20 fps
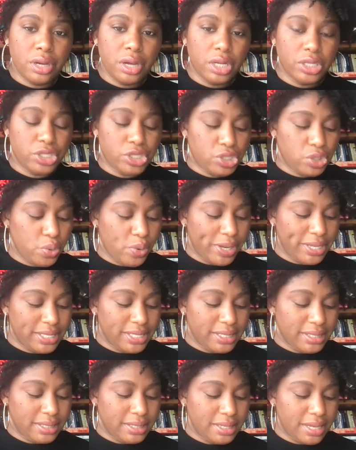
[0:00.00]
a
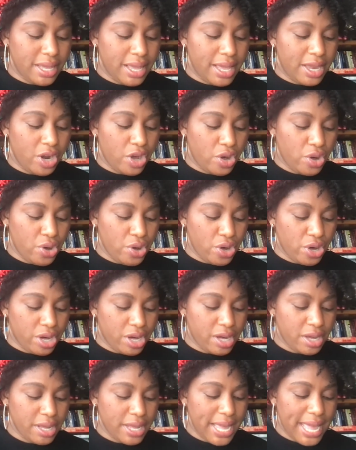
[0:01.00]
joist and a hook,